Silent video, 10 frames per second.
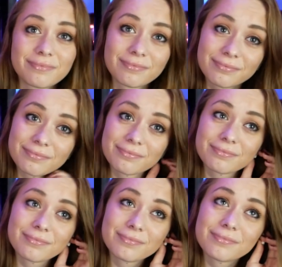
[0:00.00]

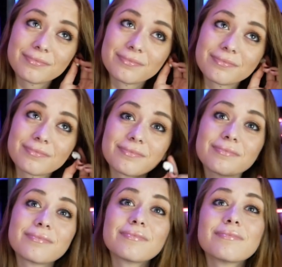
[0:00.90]

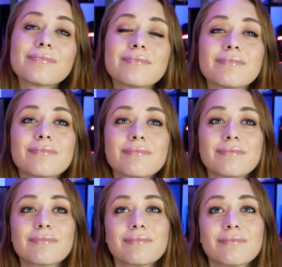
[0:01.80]

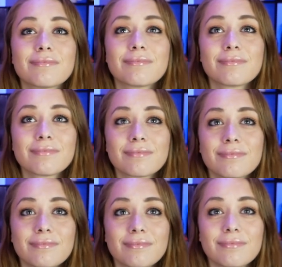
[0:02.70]

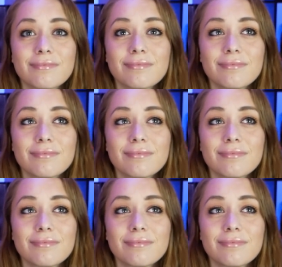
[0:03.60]
(not speaking)